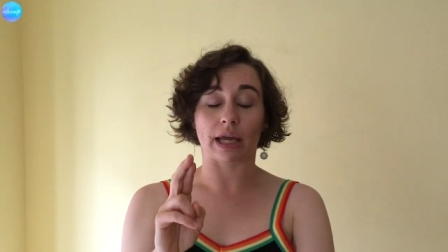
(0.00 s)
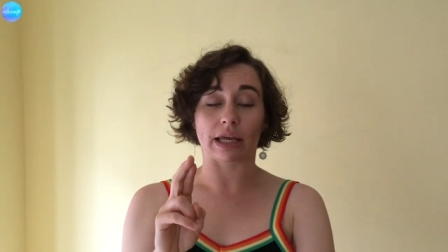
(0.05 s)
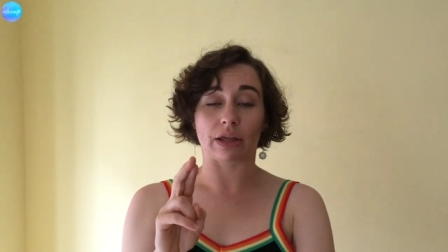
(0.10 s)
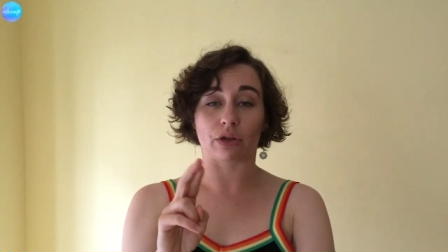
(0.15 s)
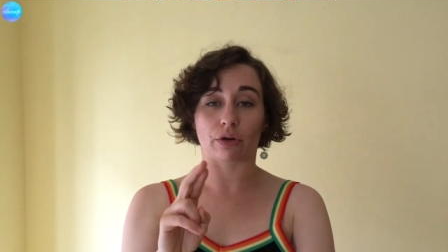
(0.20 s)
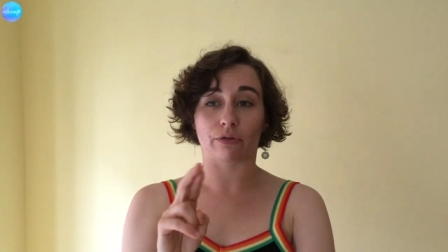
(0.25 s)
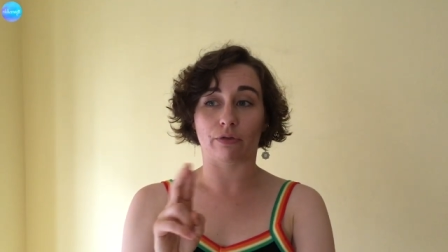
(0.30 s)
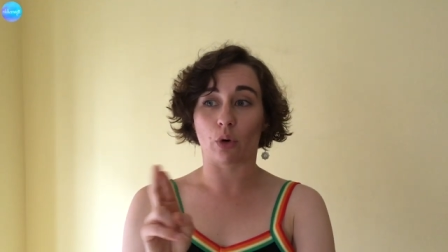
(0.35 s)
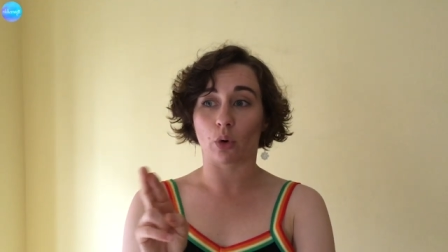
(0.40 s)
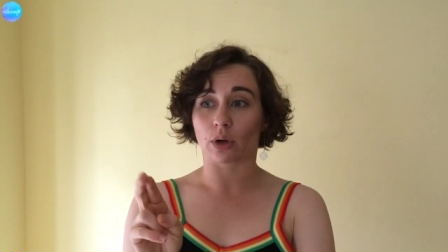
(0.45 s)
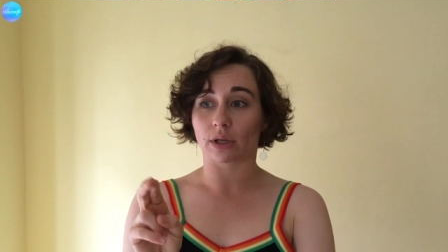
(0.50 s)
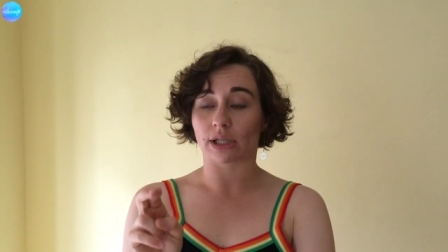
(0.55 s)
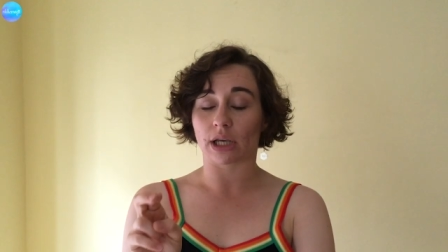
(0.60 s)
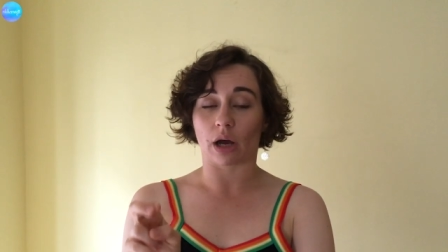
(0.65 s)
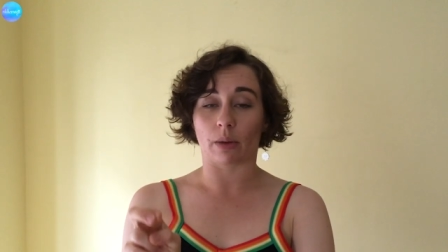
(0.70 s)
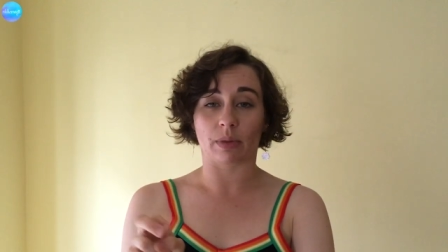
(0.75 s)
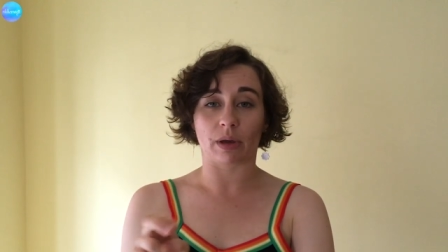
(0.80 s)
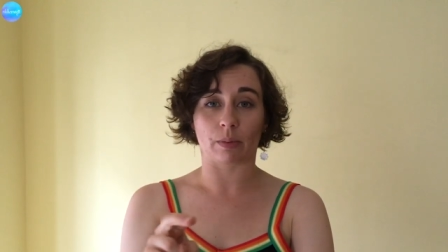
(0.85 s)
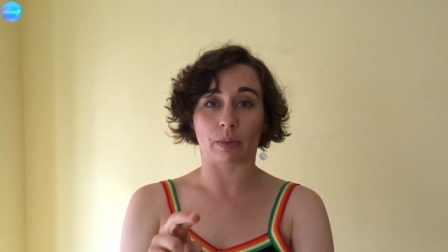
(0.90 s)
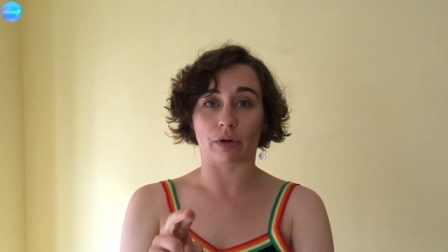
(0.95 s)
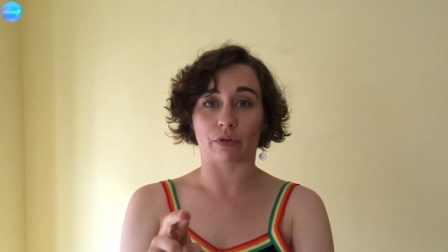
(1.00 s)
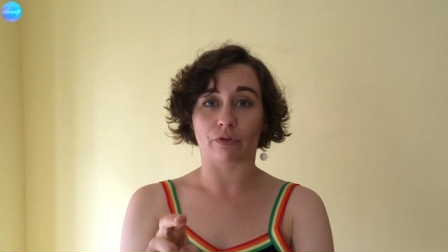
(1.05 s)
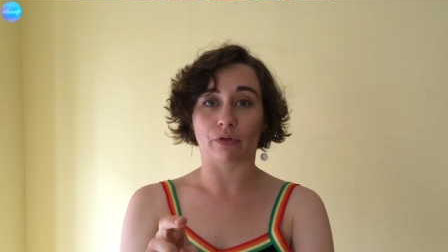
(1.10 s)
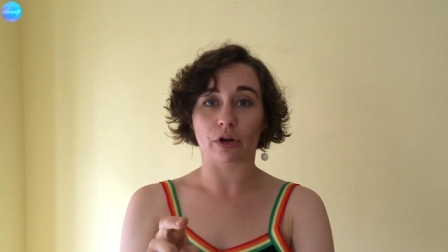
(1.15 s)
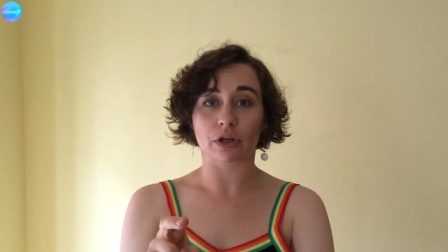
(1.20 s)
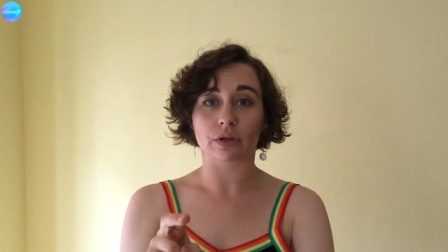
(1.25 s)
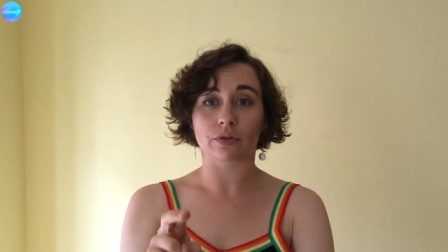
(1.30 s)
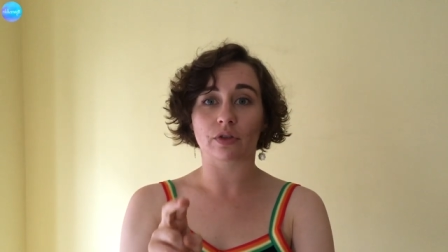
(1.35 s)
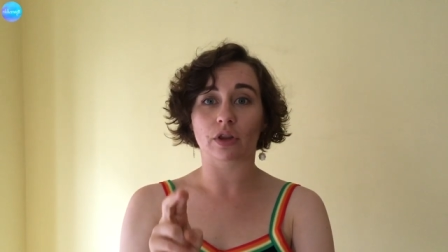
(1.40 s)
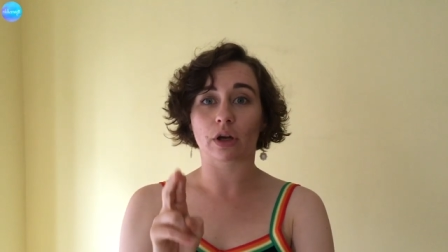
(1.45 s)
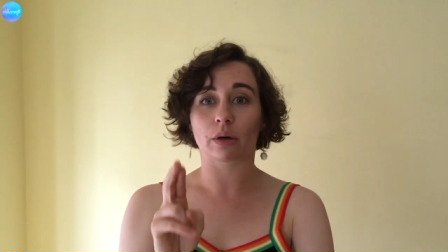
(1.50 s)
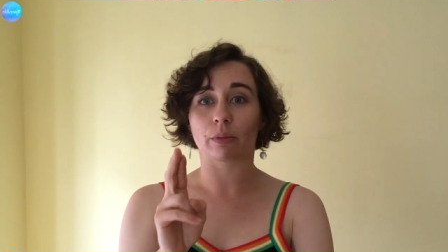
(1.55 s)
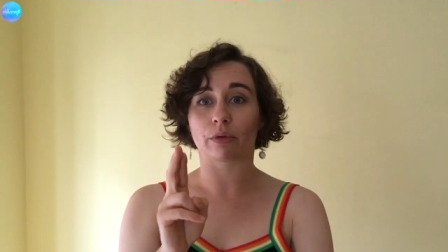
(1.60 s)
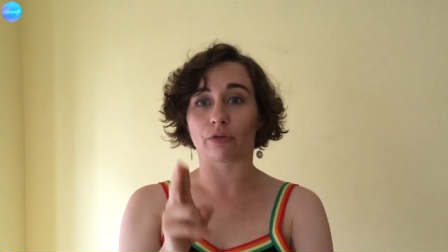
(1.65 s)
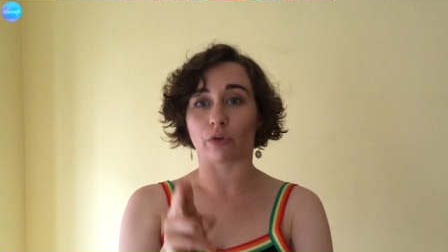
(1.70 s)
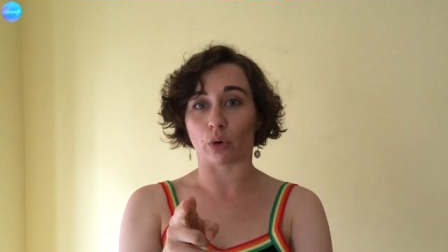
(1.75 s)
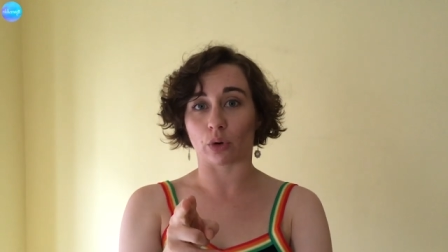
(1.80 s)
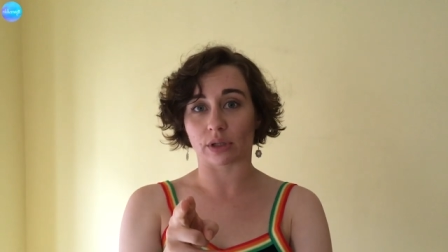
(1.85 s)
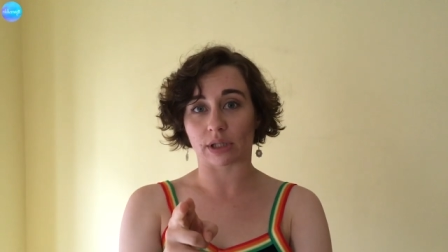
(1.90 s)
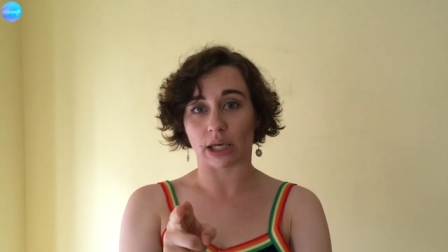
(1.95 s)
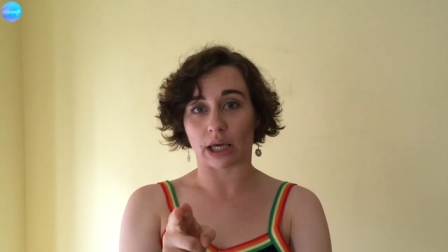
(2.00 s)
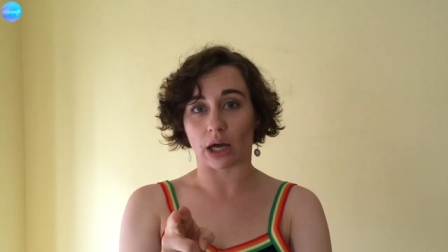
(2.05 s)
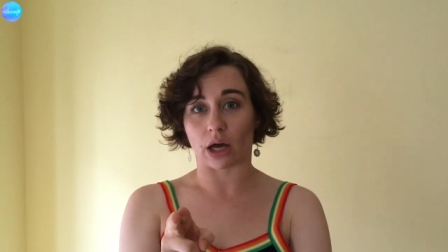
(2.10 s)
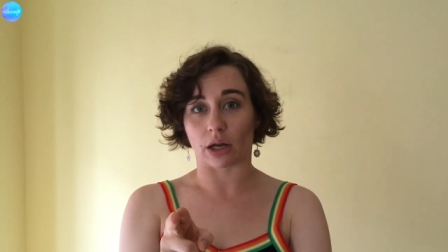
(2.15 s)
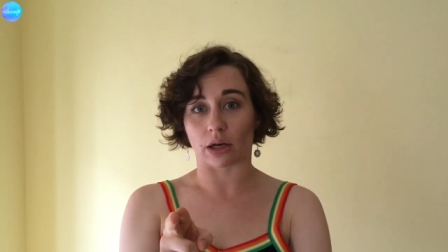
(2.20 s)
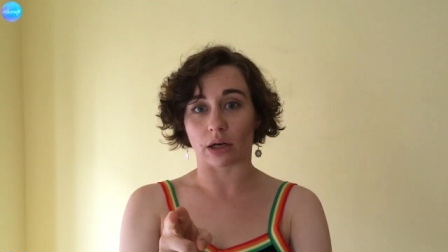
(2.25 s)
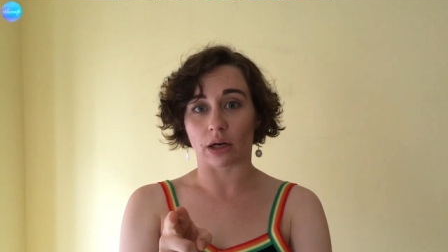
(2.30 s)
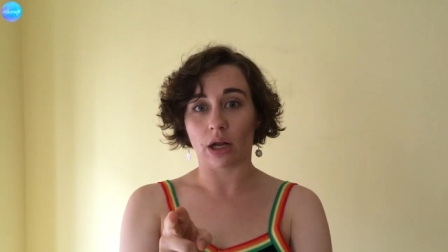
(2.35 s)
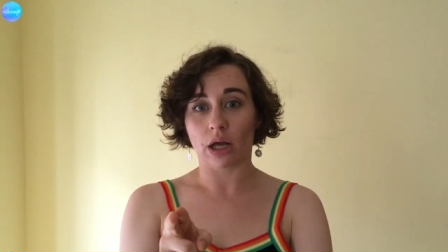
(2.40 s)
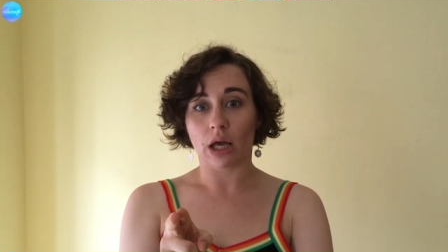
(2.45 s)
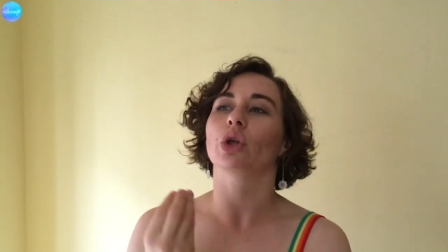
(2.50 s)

either focusing on people in front of them or focusing on...